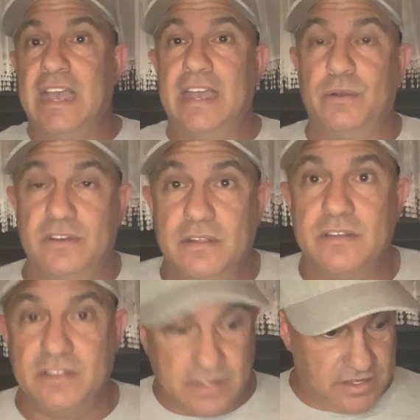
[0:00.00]
And
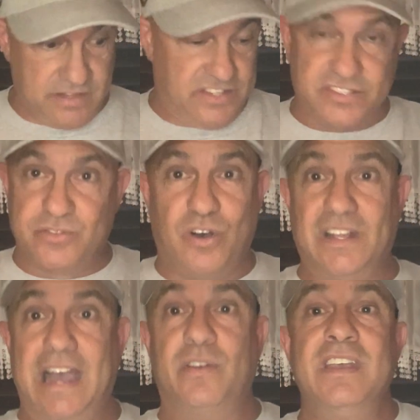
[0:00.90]
this is
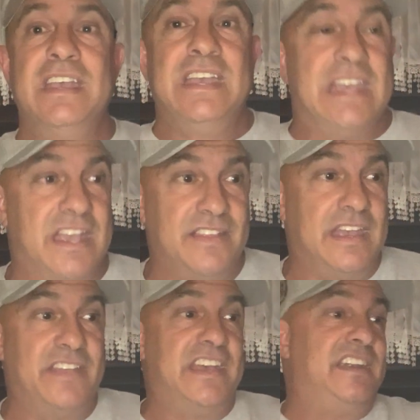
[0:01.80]
all out.
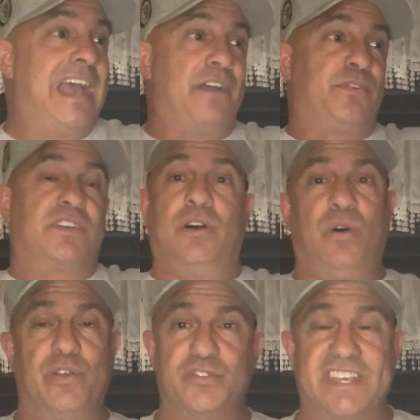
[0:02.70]
And then in Africa,
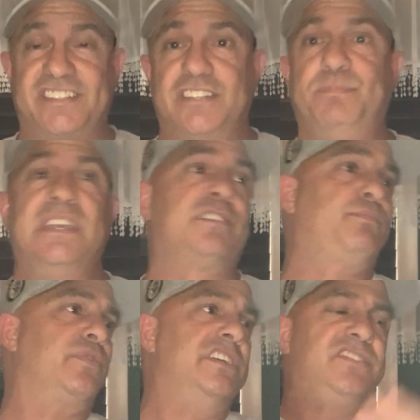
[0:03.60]
all those SSPX
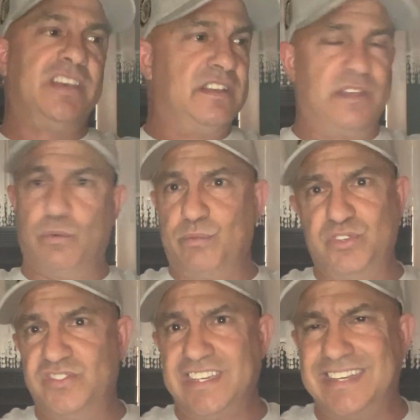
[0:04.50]
priests that were
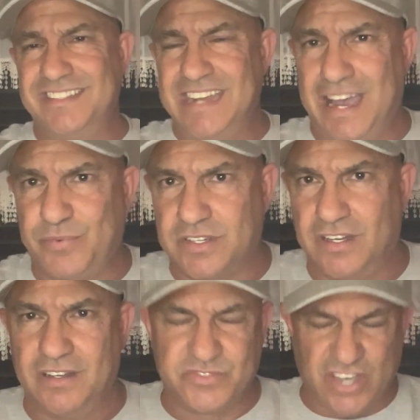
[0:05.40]
abusing kids in
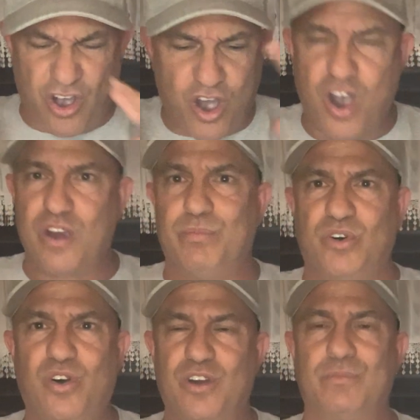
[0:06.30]
Africa. It's a horrible,
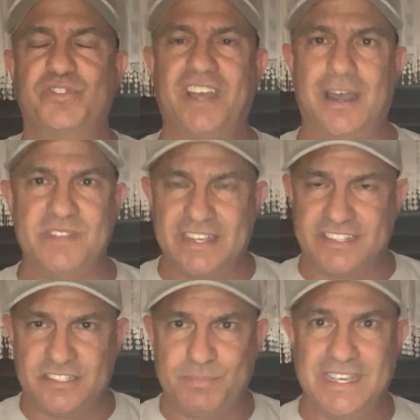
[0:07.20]
horrible time in the
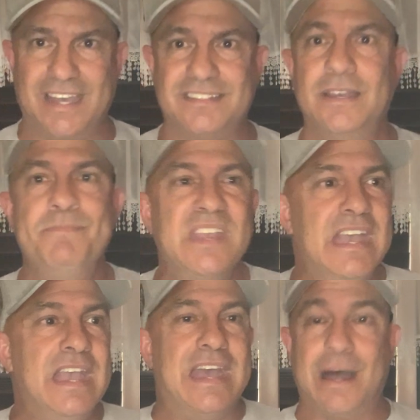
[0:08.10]
SSPX.
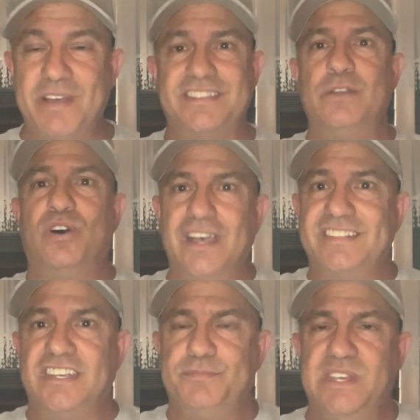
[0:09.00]
And I'm not saying all
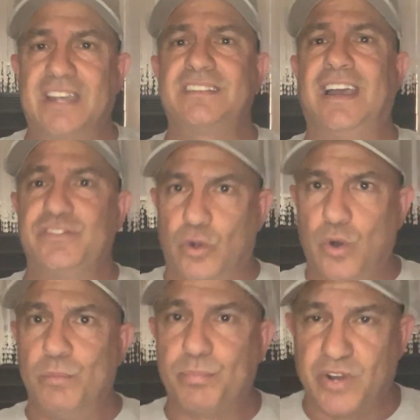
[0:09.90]
SSPX guys are
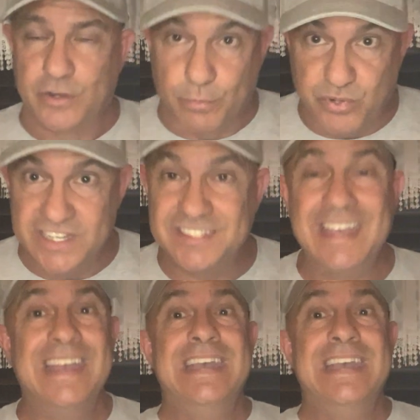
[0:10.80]
homo predator priests.